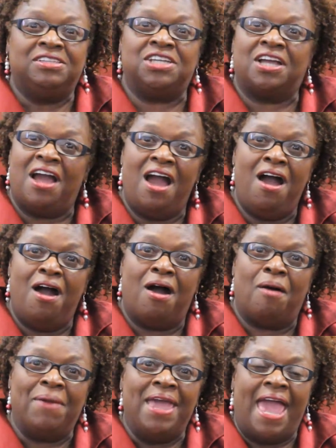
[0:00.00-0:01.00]
to
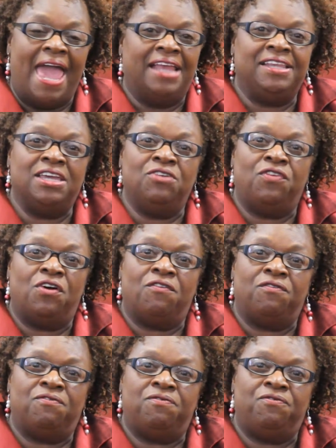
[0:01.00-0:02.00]
come and give
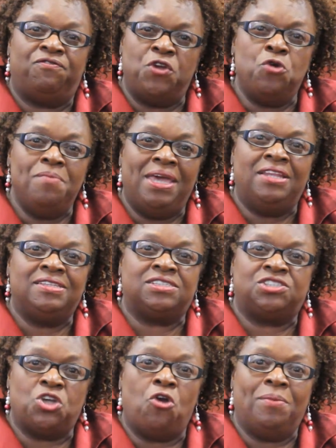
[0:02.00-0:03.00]
a few minutes
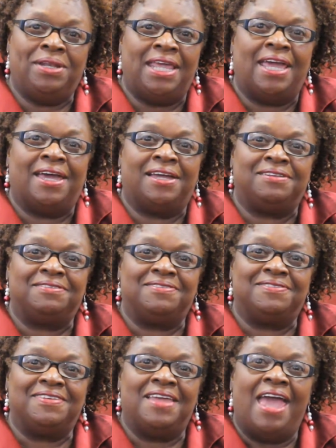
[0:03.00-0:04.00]
sermonette
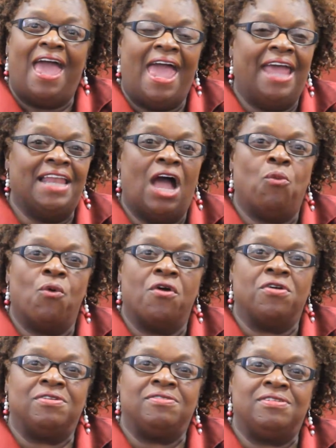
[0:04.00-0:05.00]
and I
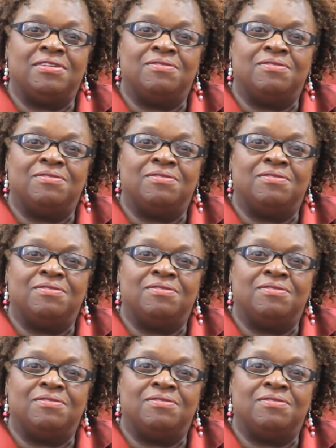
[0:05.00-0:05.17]
work.